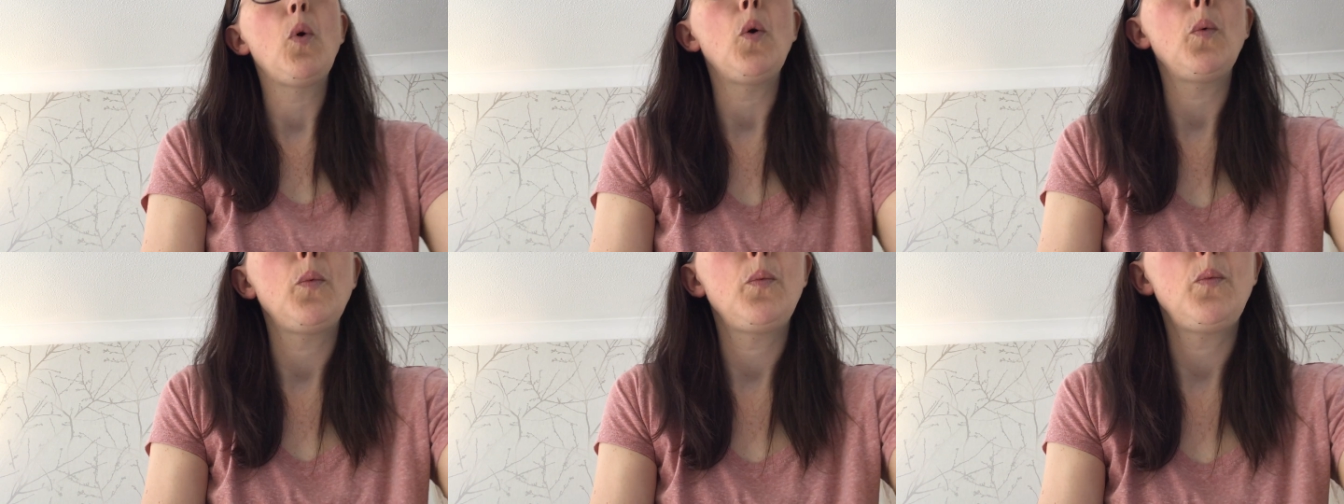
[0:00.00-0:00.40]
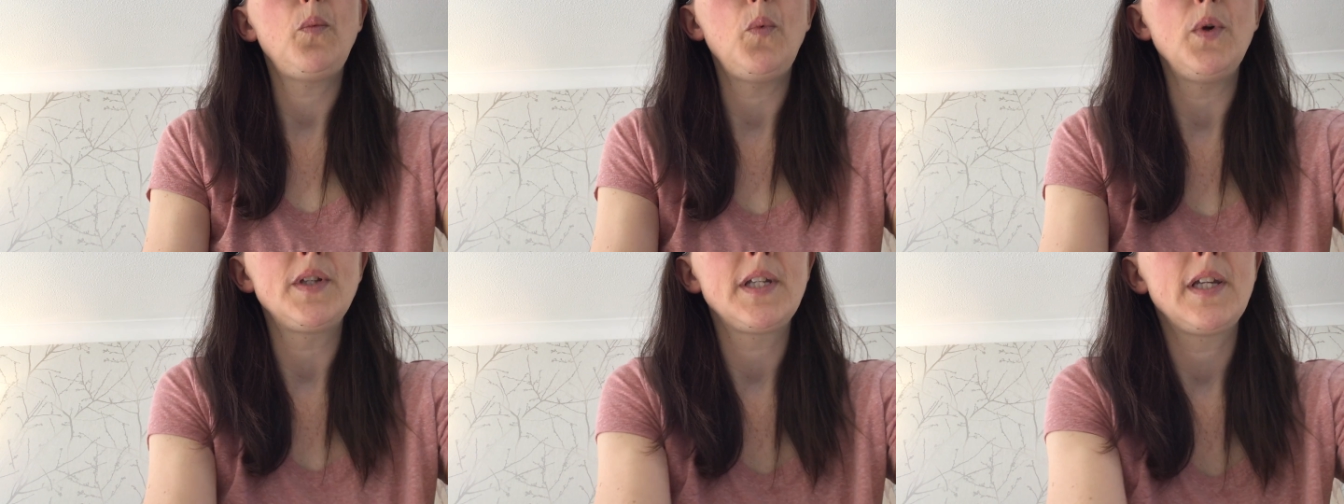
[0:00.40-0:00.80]
What
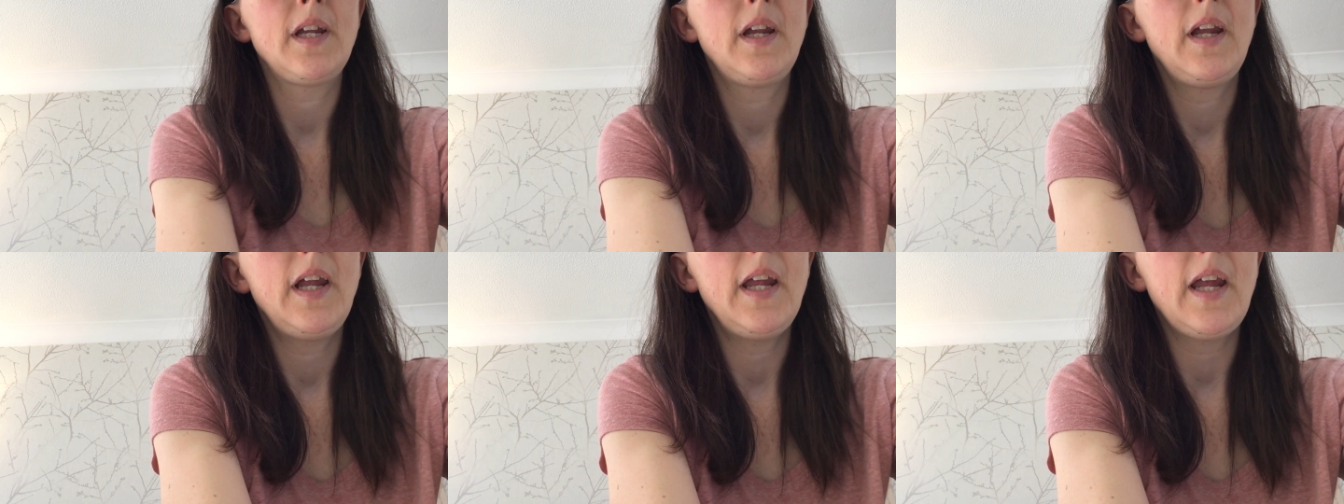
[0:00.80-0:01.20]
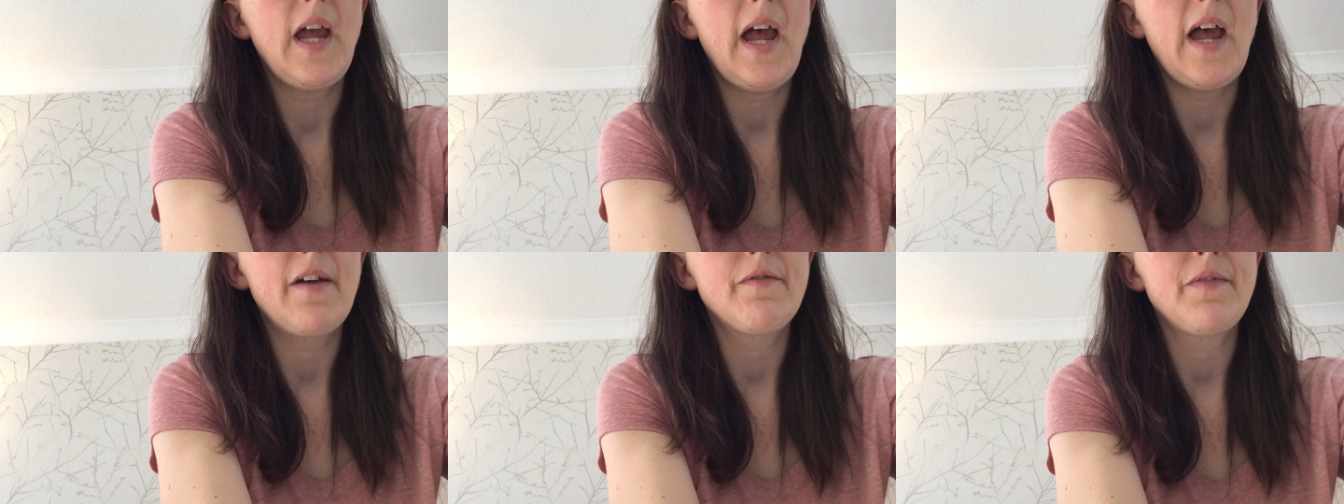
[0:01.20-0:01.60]
would it
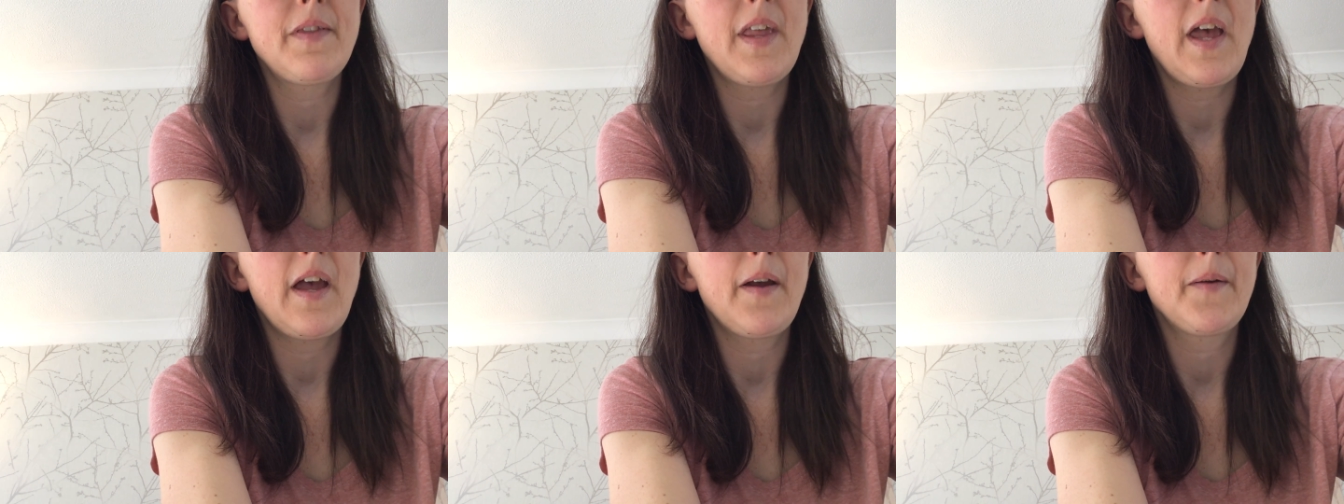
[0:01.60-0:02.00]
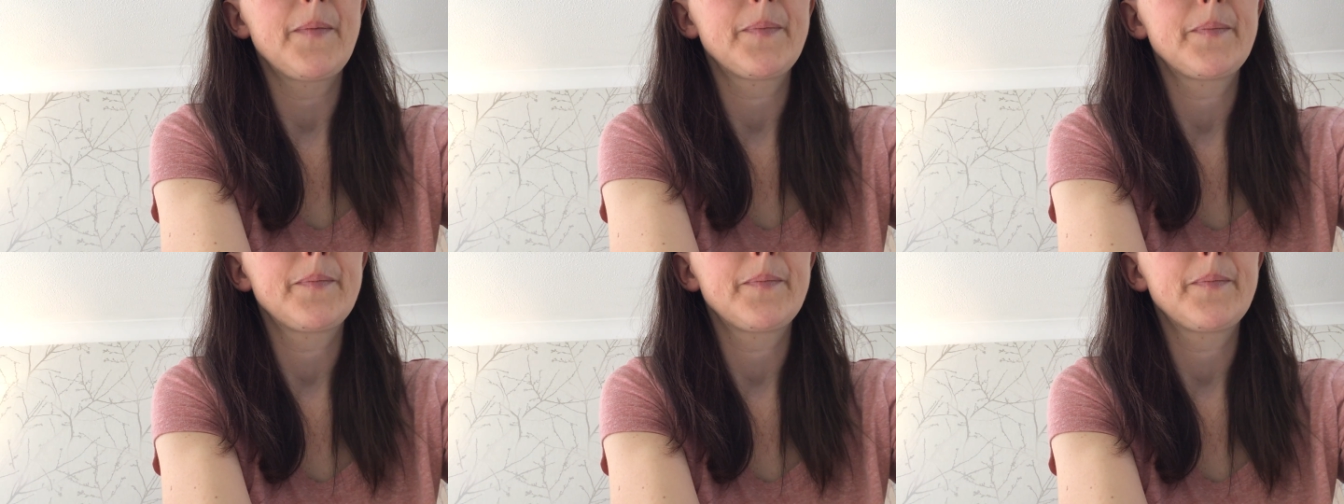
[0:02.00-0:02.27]
have there?